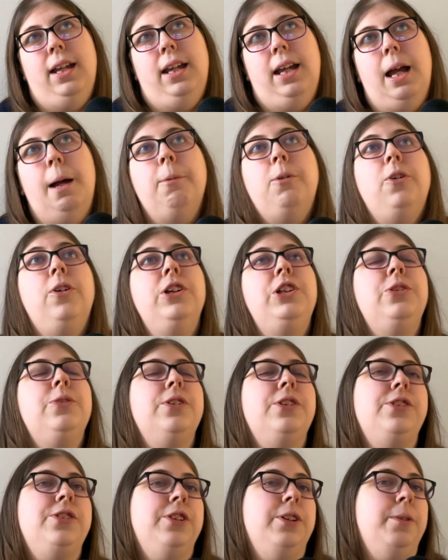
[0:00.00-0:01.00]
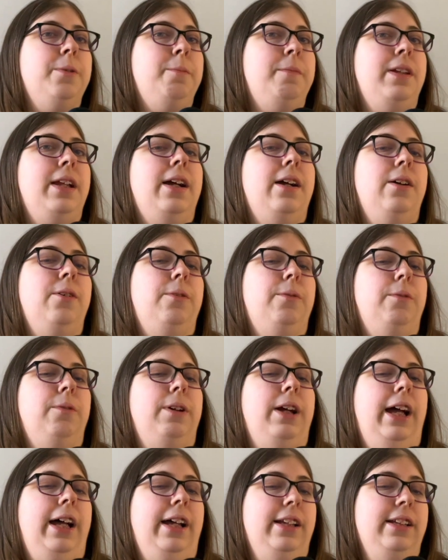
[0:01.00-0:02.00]
I'm going to assume that
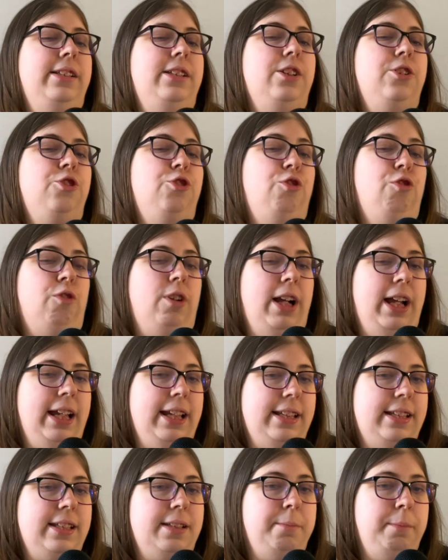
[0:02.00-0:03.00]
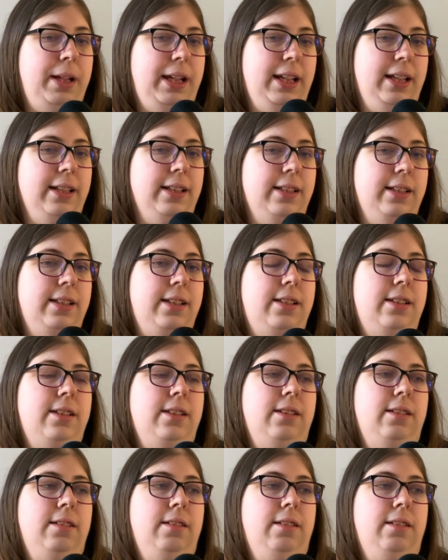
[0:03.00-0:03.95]
Elsa's dress means